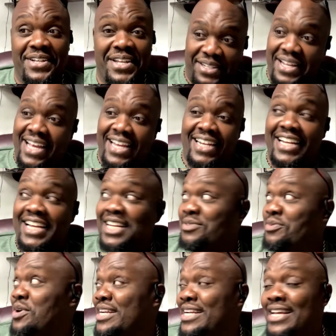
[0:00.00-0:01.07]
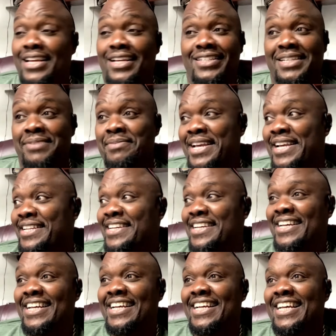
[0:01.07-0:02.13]
it is what it is. I mean,
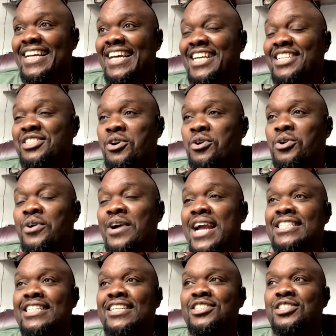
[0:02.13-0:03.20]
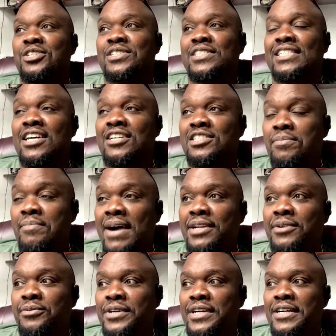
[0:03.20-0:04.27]
it's so crazy because you'll sell somebody
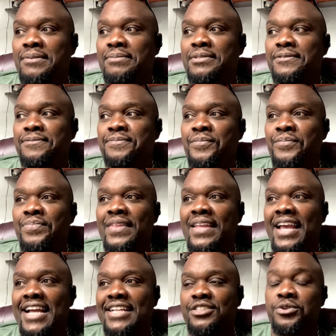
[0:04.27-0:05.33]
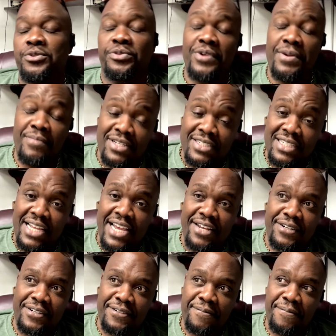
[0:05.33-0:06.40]
rims and 2-3 months
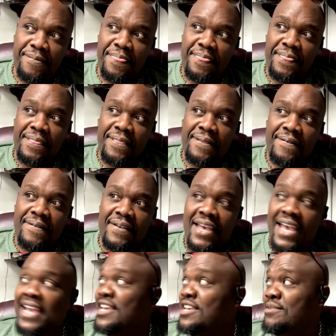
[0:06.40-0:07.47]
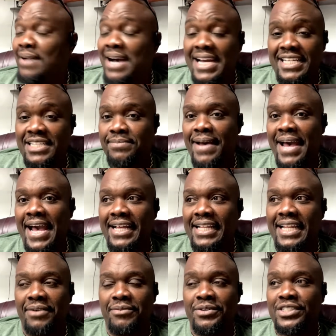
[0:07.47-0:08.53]
later, hey, can you buy these back?
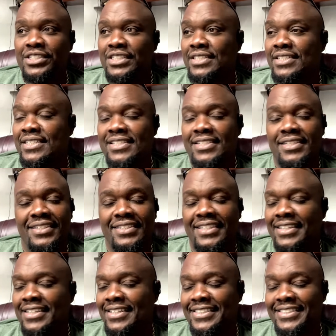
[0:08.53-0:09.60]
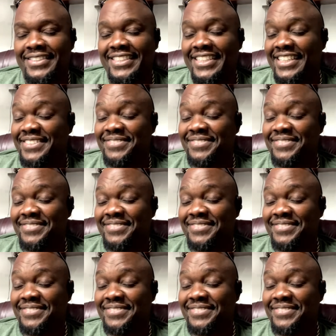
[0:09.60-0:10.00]
Like we're just, yeah.